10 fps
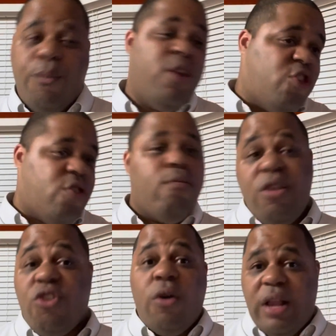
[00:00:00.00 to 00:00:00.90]
which
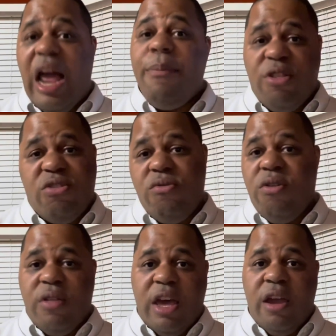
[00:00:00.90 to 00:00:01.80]
is going to happen sooner
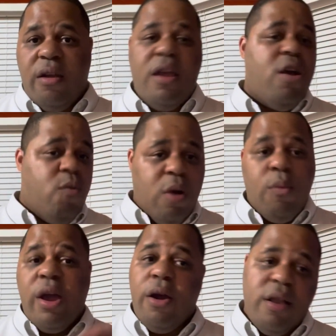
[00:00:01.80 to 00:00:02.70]
or later, one
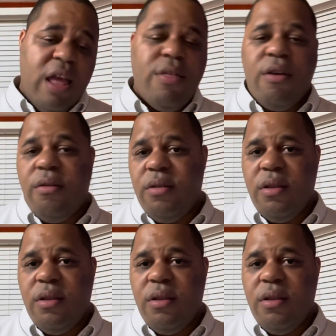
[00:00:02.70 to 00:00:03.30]
way or another.